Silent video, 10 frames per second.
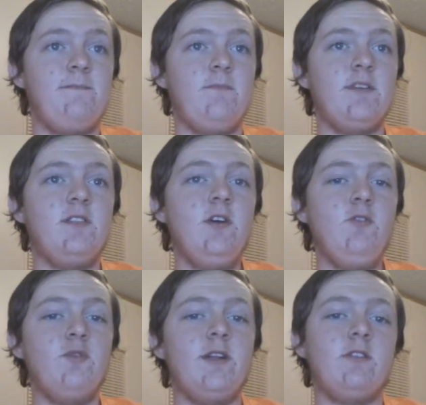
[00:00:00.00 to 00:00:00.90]
With no
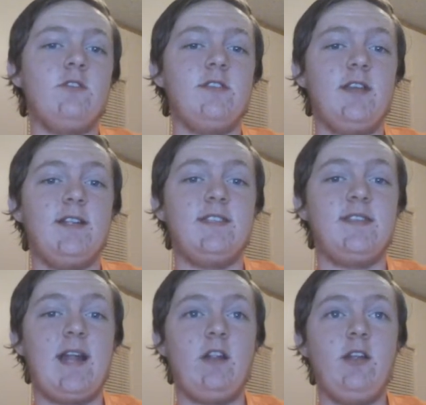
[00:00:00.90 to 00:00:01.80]
winners and
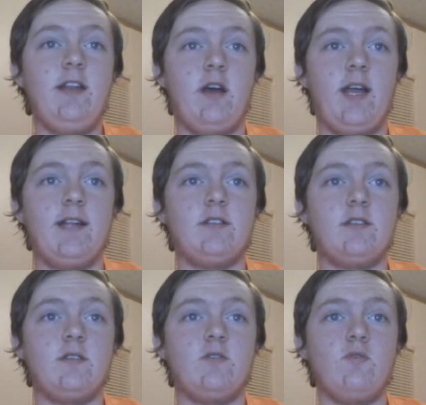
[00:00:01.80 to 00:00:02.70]
Saturday
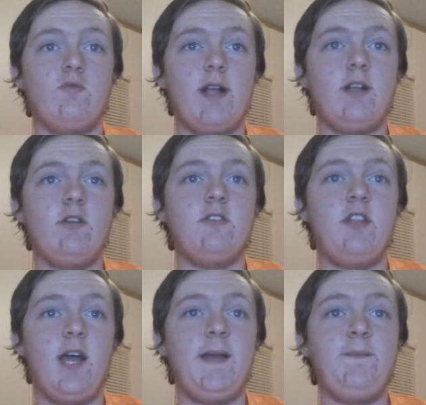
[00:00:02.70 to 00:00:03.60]
night's record
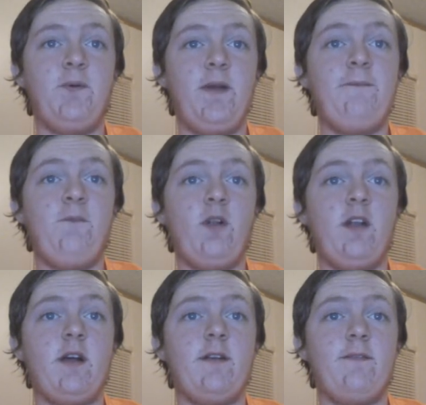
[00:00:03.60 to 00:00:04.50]
nine hundred
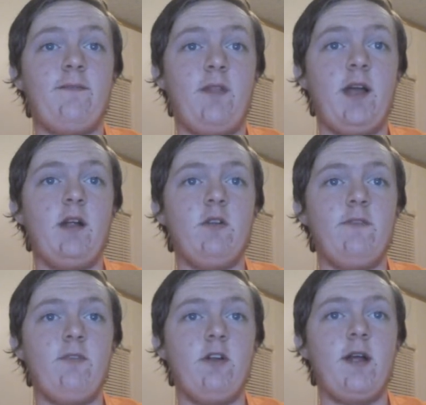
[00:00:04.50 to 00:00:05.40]

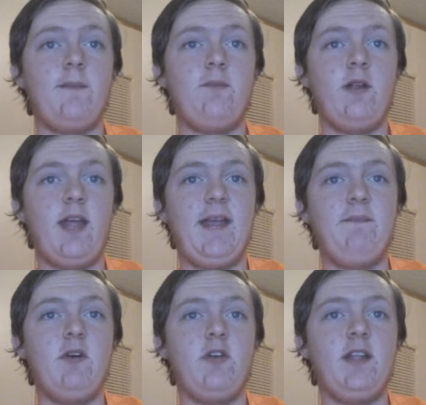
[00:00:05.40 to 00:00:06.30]
forty-nine point
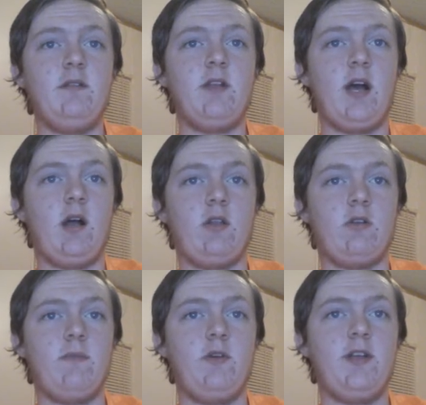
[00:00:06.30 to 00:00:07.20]
eight million
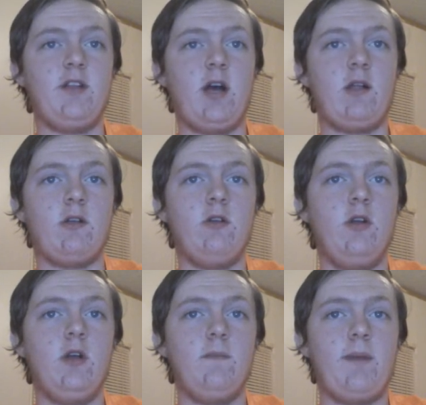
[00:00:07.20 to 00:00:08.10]
dollars
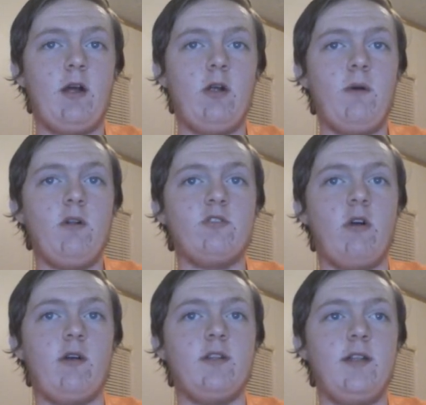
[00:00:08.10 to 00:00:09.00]
Powerball
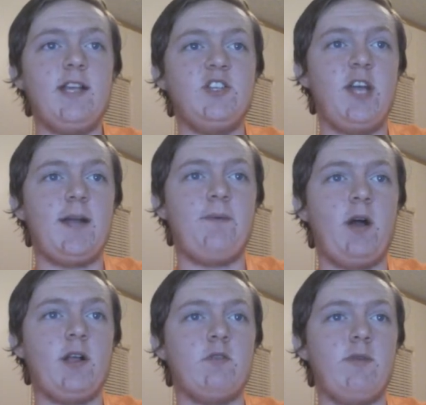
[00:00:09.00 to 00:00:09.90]
drawing, the next
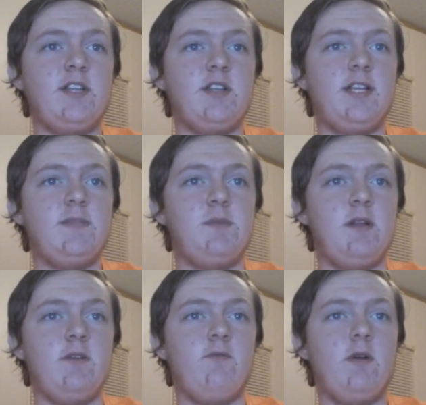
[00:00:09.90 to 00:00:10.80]
jackpot could reach an
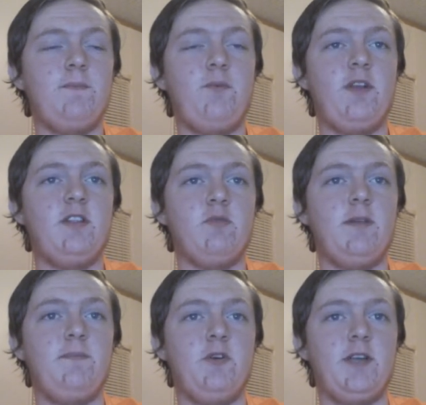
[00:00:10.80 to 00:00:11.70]
estimate of one point
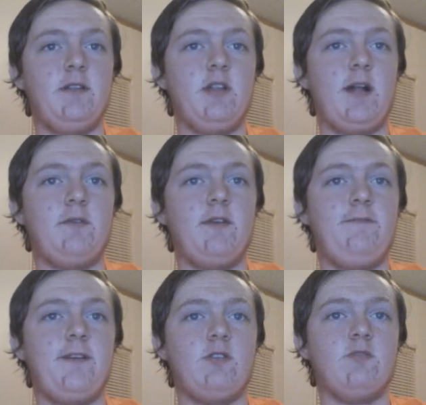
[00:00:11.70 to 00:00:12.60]
three billion dollars, lottery
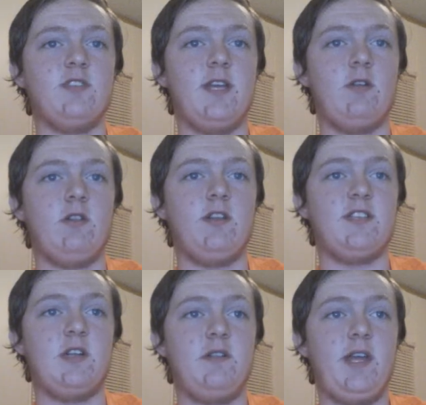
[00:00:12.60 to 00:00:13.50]
officials said early
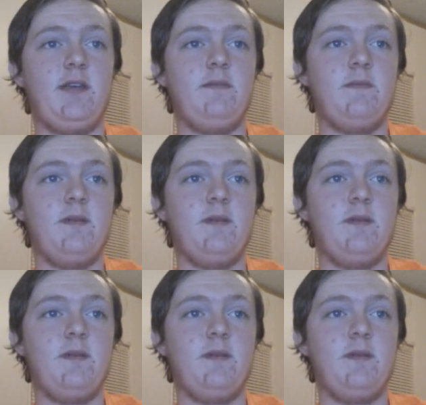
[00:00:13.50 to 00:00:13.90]
Sunday.